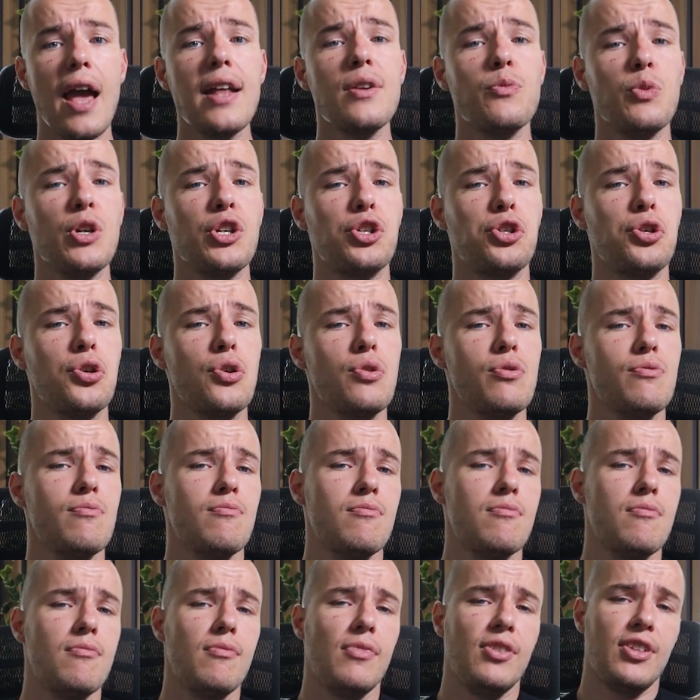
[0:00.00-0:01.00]
and wish
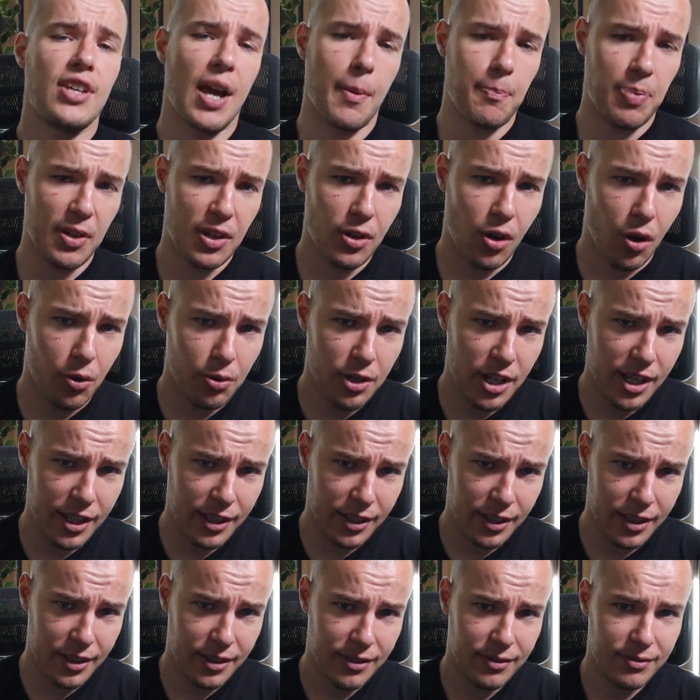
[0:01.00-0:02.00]
you happy
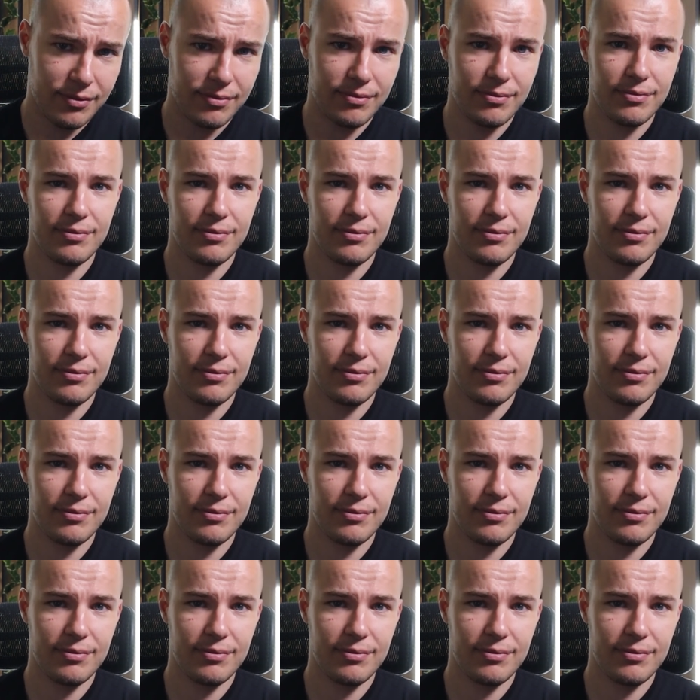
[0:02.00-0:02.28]
coding!